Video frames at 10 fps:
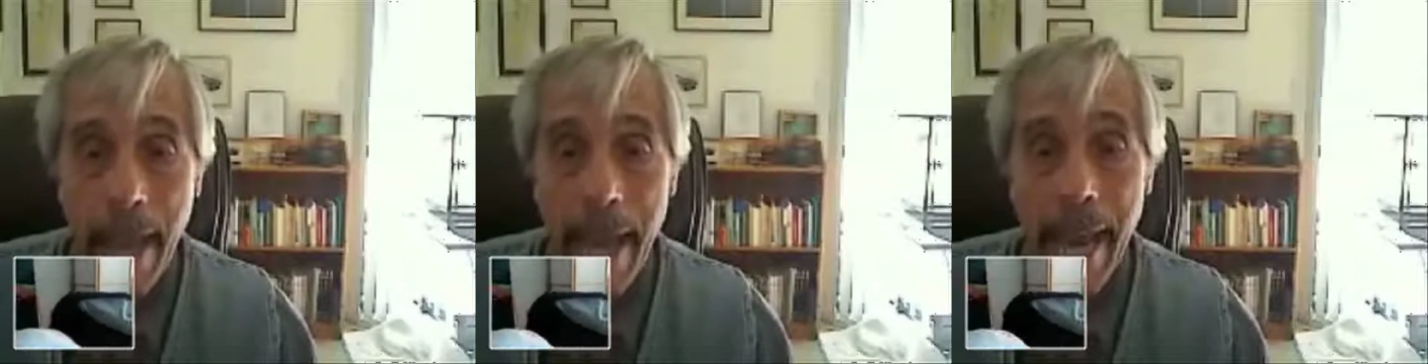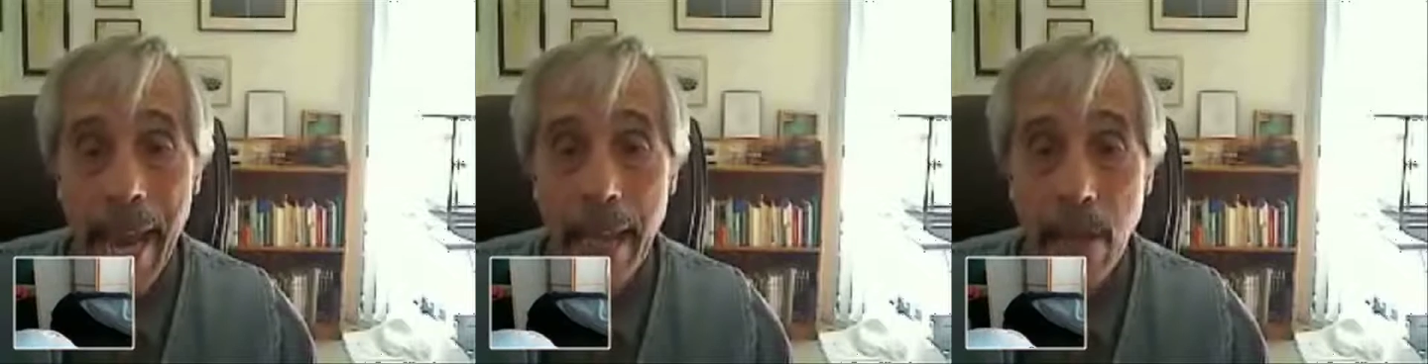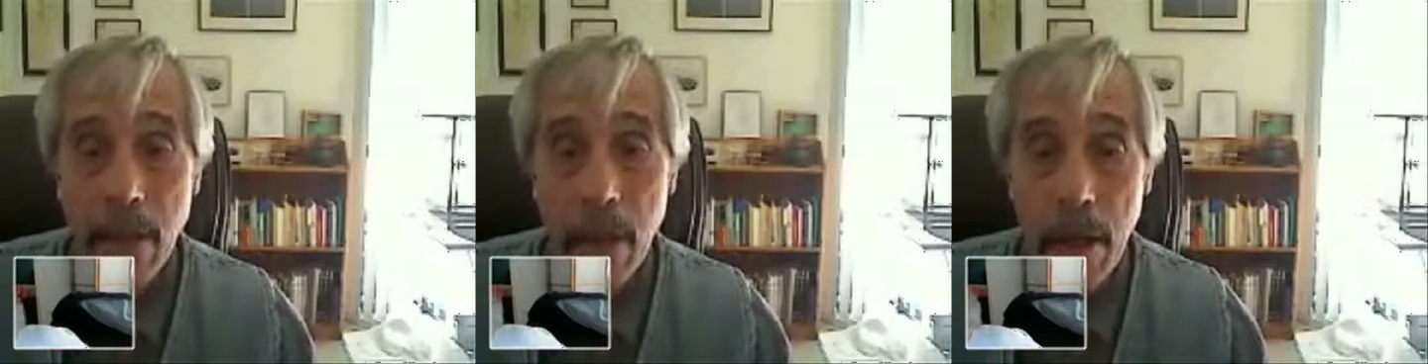
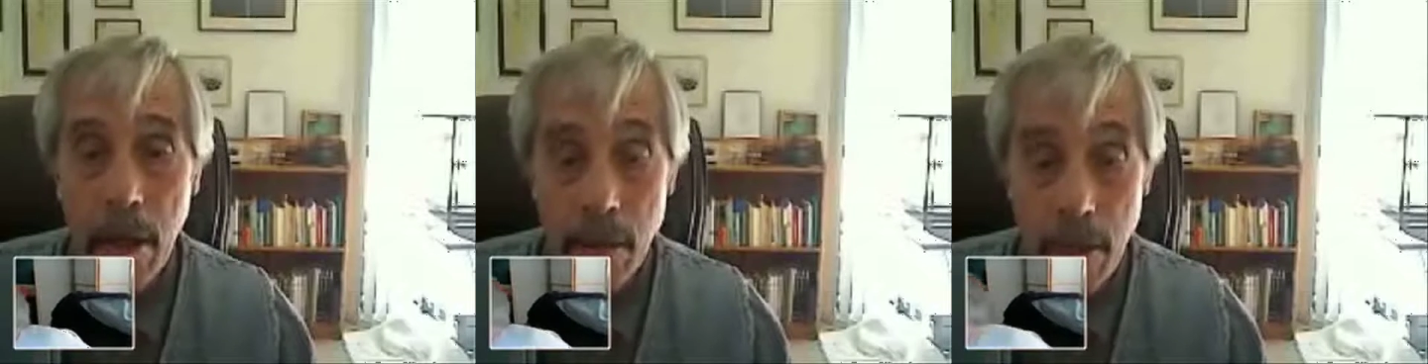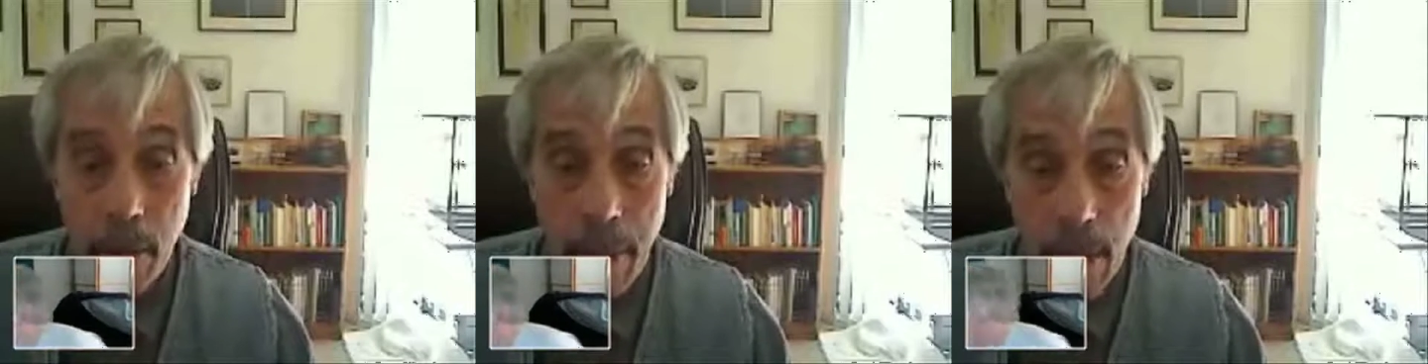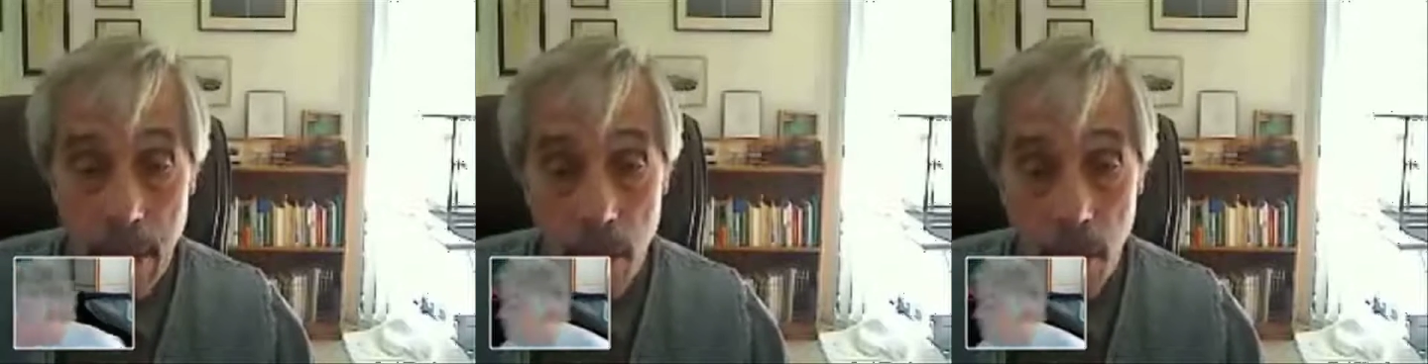and some
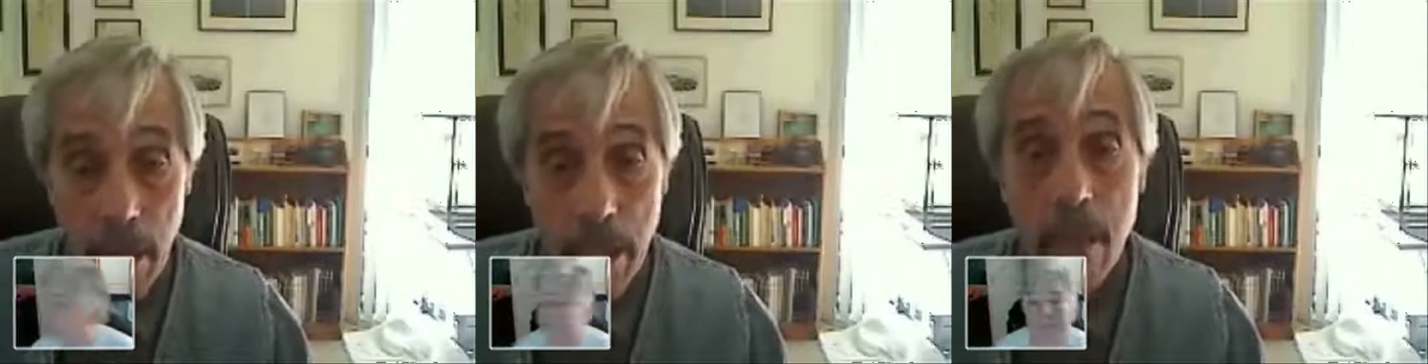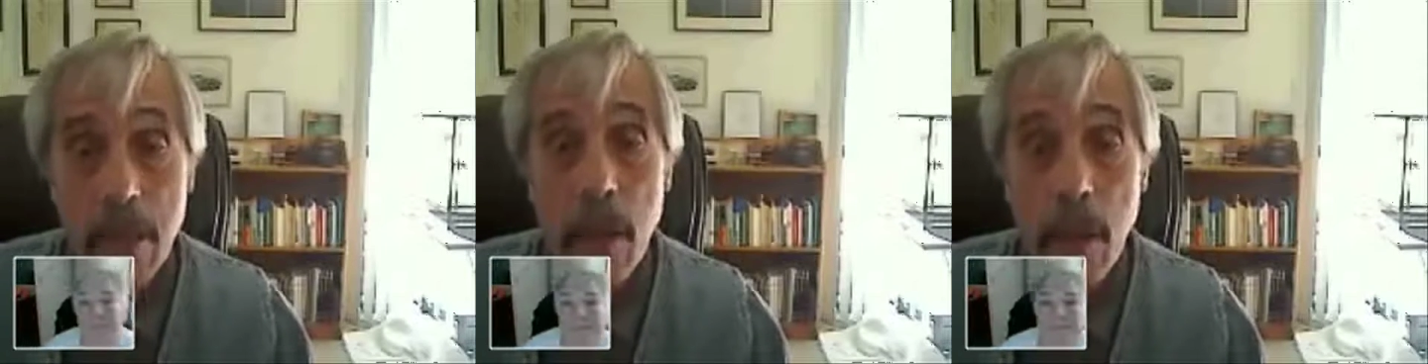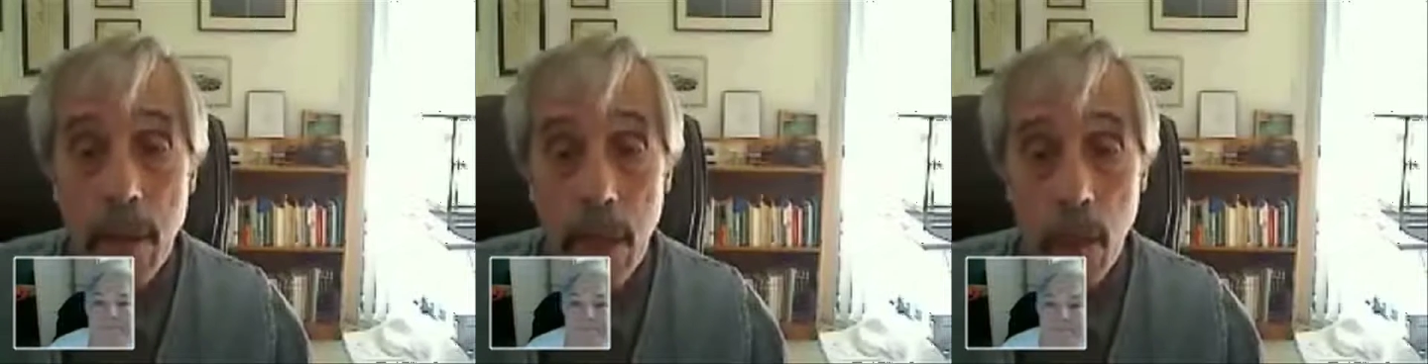historians who
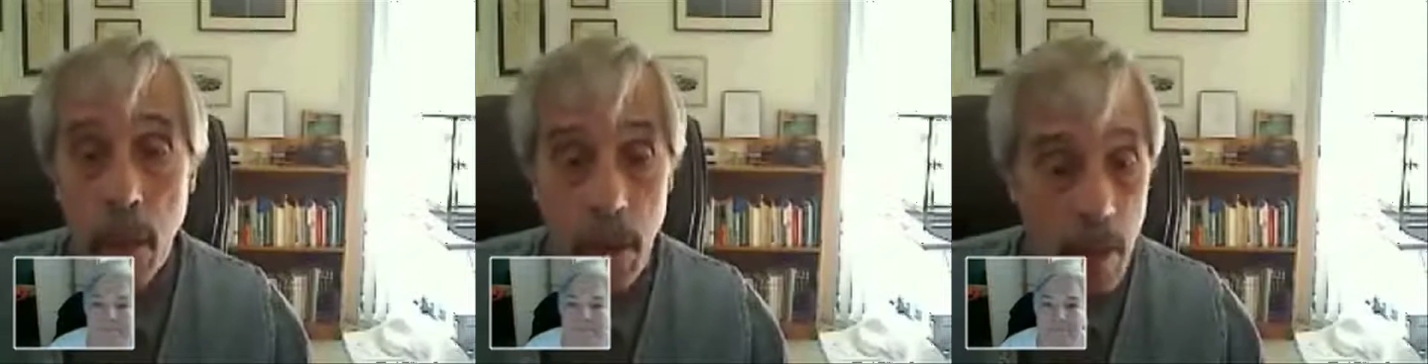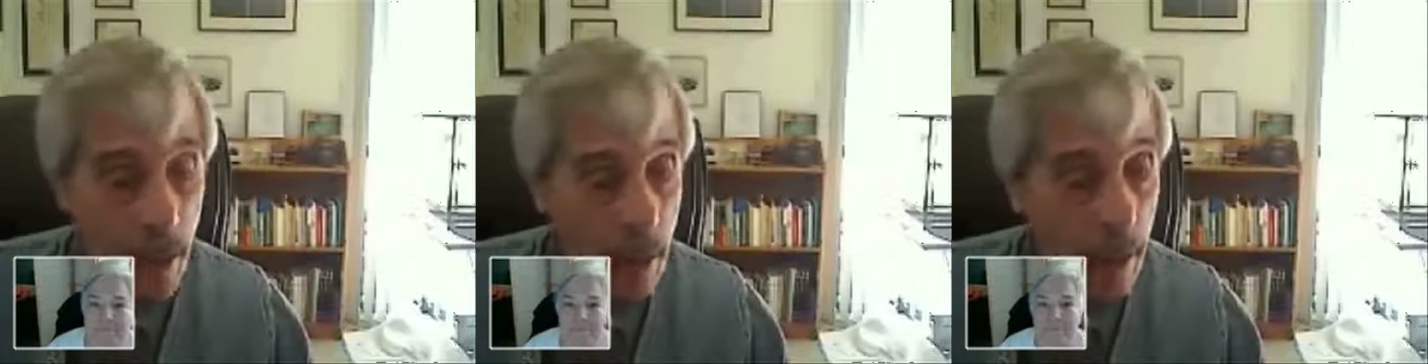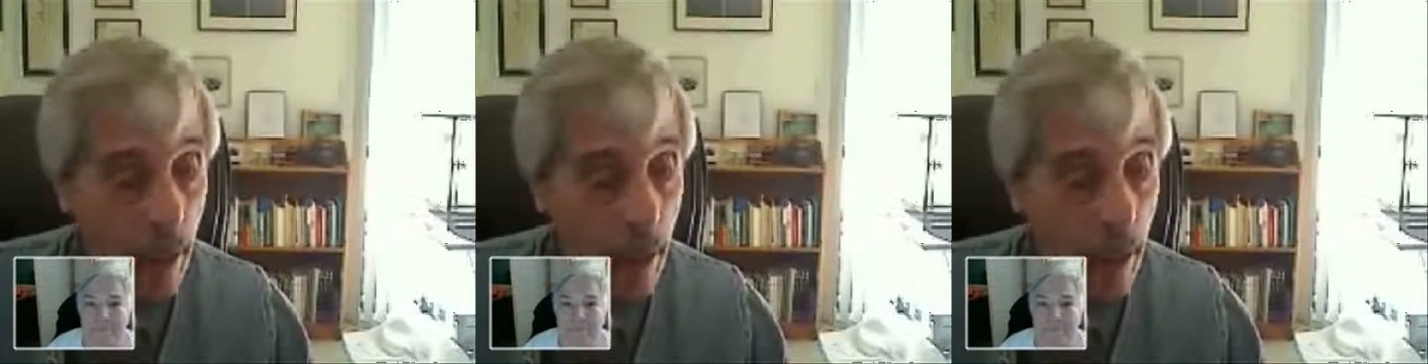had done work